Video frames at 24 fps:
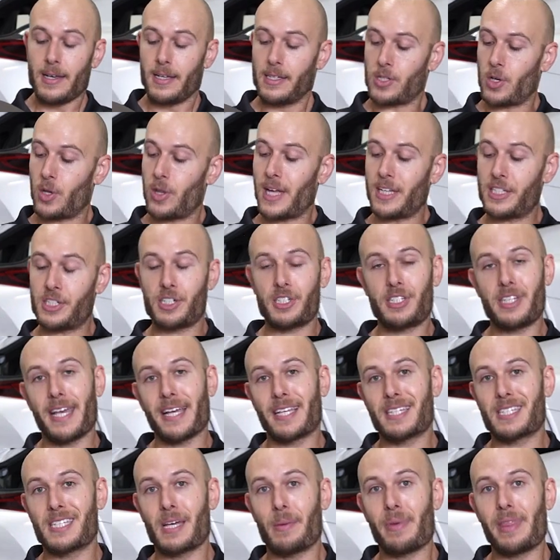So that just
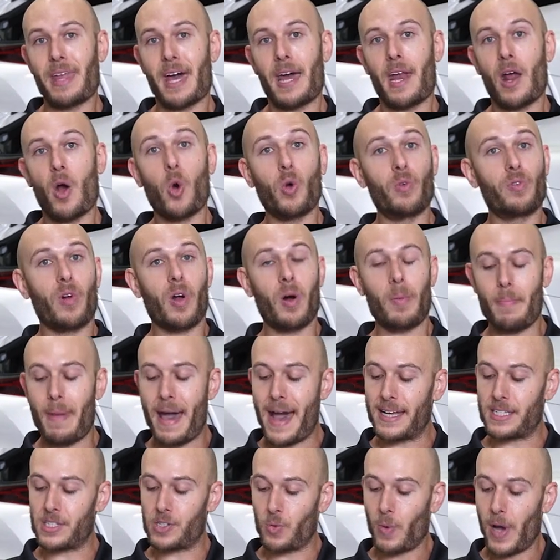takes some of that overall
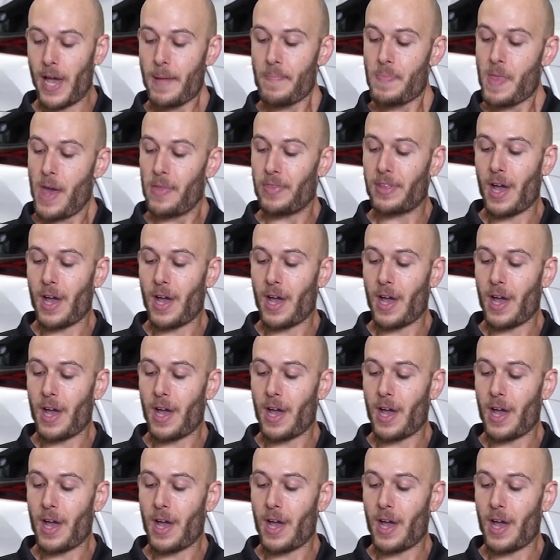mass away.